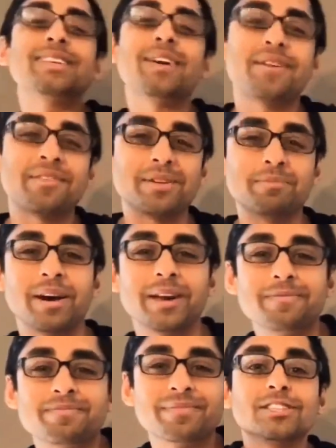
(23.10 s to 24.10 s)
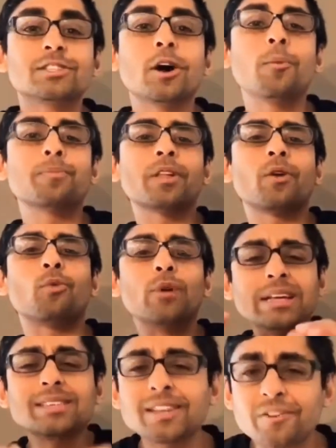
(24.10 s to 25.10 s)
up, everybody? So,
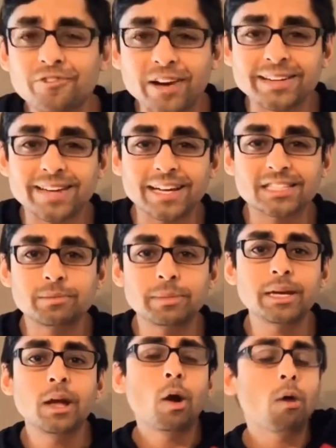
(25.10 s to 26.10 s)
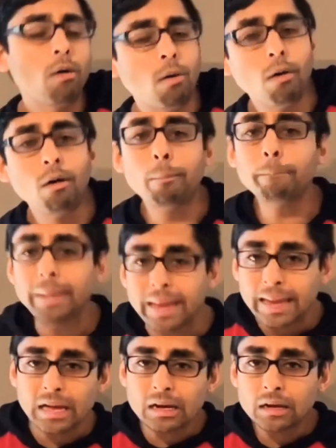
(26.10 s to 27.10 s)
recently a friend texted me, "Oh
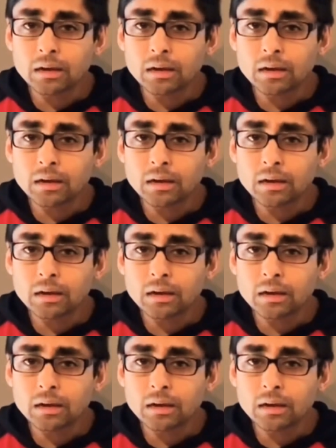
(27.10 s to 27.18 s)
man,